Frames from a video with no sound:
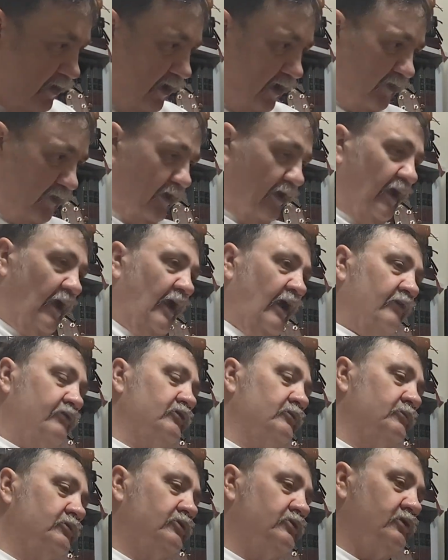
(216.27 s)
I think I have
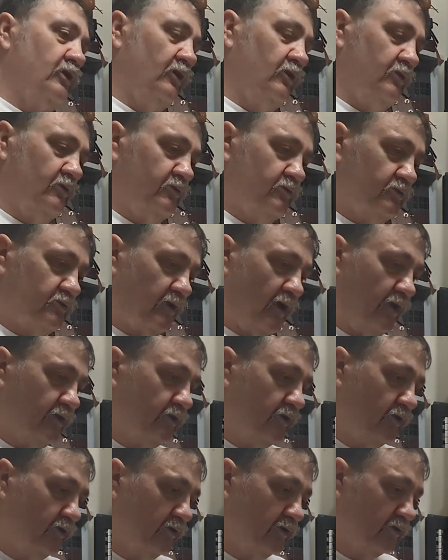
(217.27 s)
some stones. I
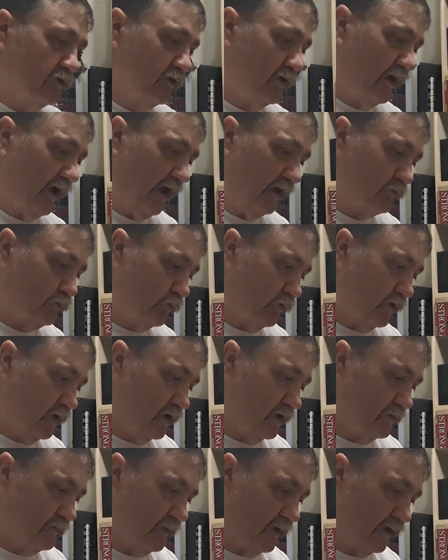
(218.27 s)
knew I had
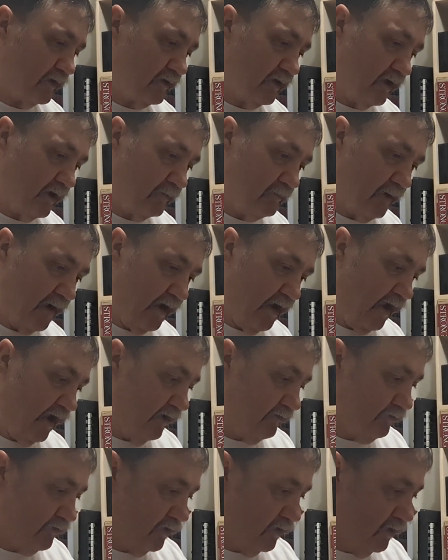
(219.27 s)
one, but I think I might
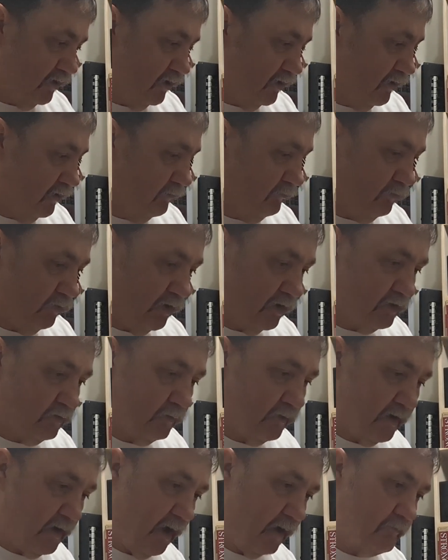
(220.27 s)
have more than
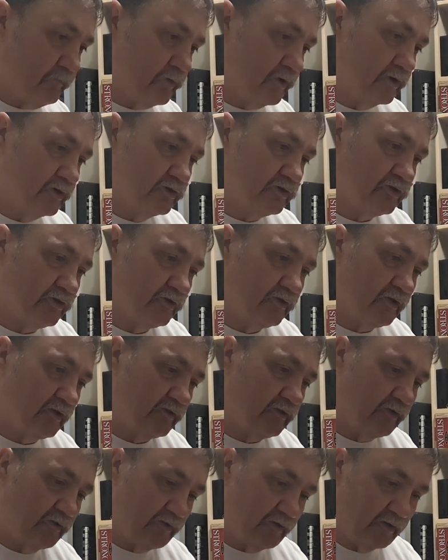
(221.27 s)
one. I'm pretty sure
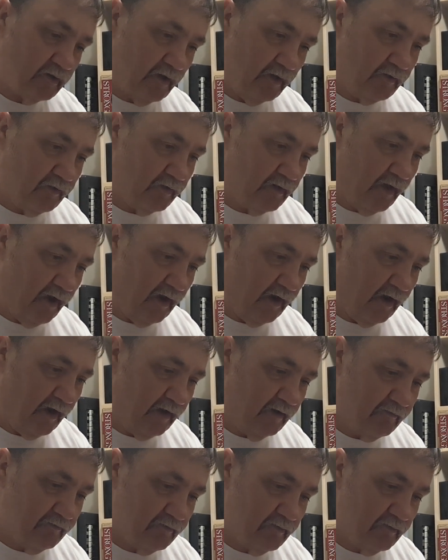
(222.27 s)
this is another knife.